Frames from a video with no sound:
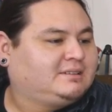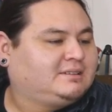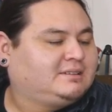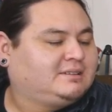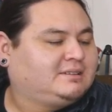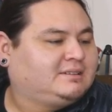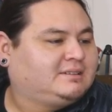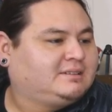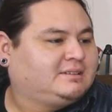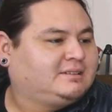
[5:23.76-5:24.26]

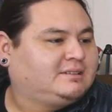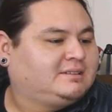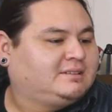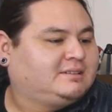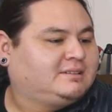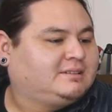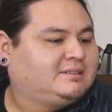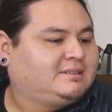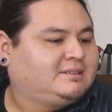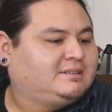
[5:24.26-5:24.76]

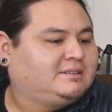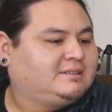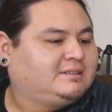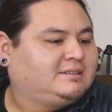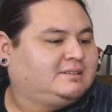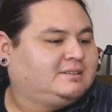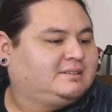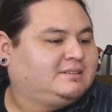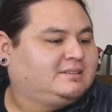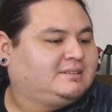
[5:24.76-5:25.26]

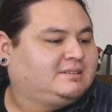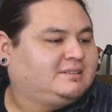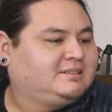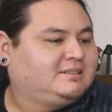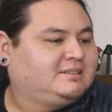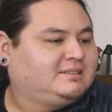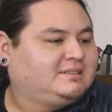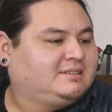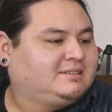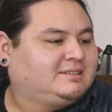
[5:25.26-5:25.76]

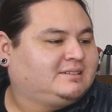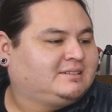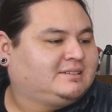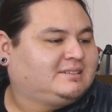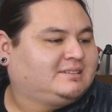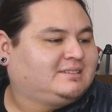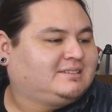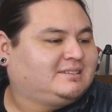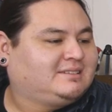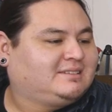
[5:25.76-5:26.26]

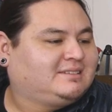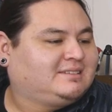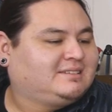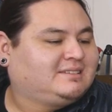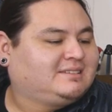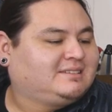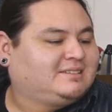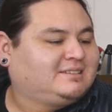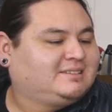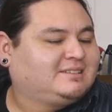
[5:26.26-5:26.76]

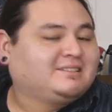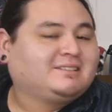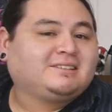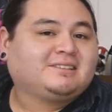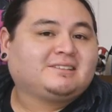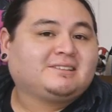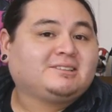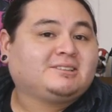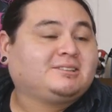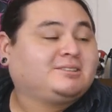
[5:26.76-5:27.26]

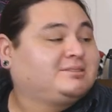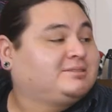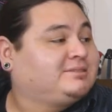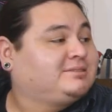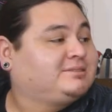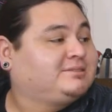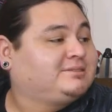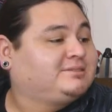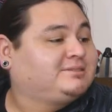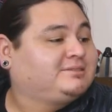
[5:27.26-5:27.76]

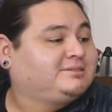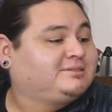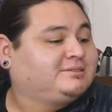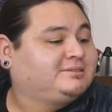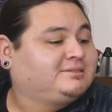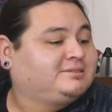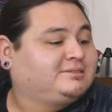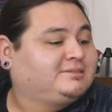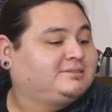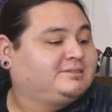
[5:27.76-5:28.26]

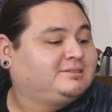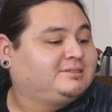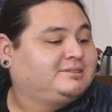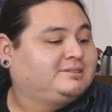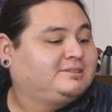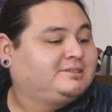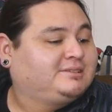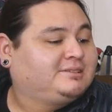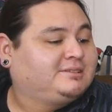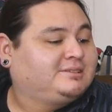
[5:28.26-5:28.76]

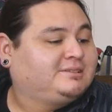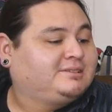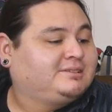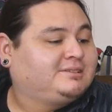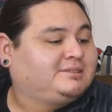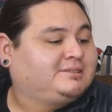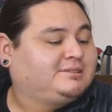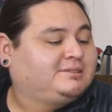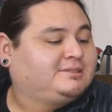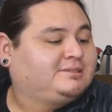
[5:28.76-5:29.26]

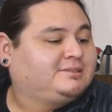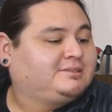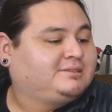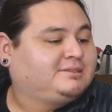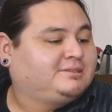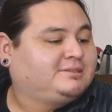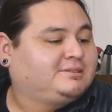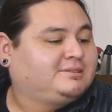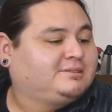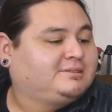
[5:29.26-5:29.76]

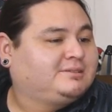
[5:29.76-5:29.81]
No words are spoken by the person on screen.